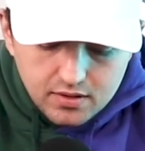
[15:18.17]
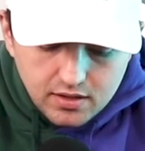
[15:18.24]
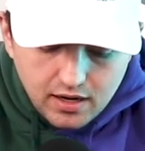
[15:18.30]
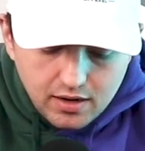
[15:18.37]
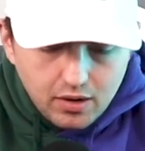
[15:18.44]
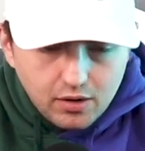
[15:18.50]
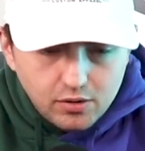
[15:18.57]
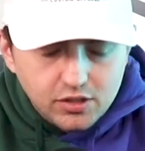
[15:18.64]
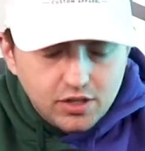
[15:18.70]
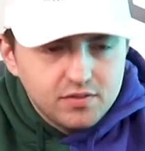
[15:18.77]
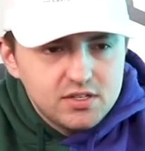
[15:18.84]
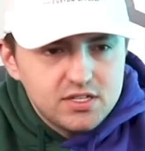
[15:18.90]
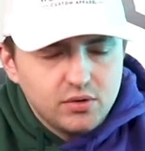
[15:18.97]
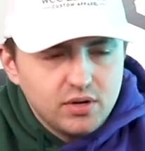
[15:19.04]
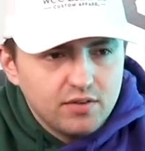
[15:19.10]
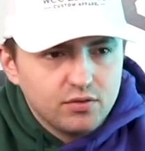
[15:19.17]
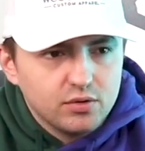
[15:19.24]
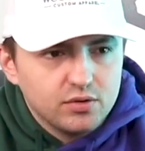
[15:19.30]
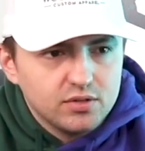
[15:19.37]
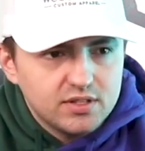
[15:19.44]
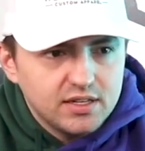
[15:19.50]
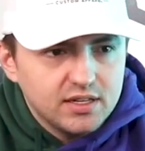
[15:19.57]
I would love to see what
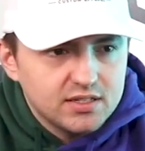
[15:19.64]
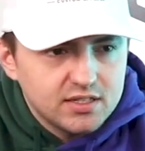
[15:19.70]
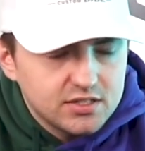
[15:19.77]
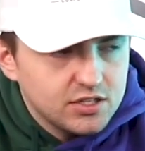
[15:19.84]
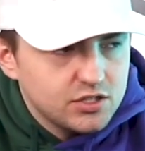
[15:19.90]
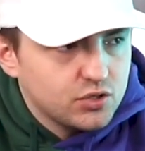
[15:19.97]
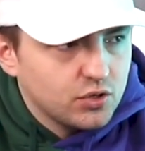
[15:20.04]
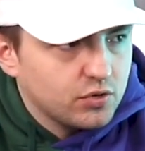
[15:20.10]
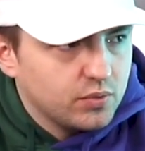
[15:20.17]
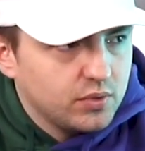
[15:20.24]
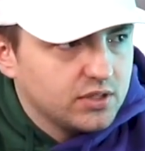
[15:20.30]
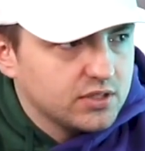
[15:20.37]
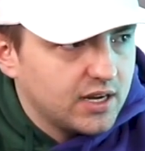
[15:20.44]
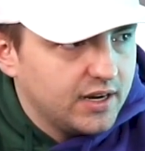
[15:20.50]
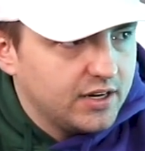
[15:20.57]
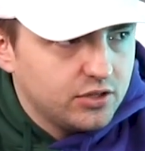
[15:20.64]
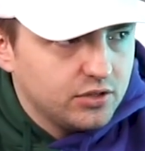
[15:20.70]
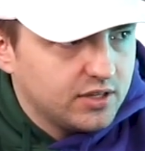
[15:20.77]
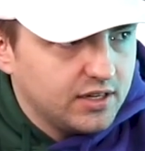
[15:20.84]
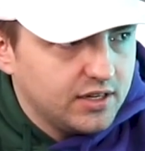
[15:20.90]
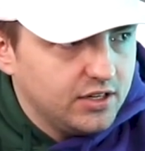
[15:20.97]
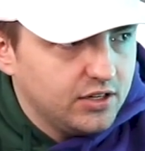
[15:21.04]
everyone thinks. Is this Jordan Willis guy? Did
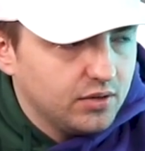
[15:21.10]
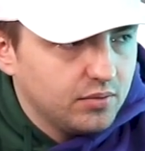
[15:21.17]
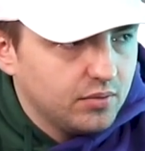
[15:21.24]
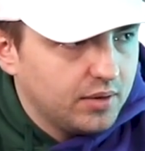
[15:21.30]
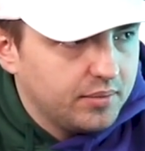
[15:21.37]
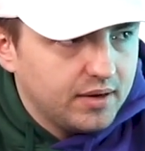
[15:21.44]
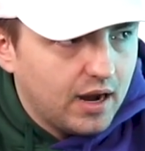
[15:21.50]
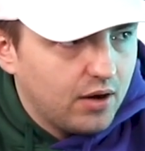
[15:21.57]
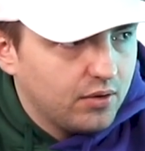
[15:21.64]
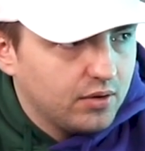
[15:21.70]
he? I mean, how?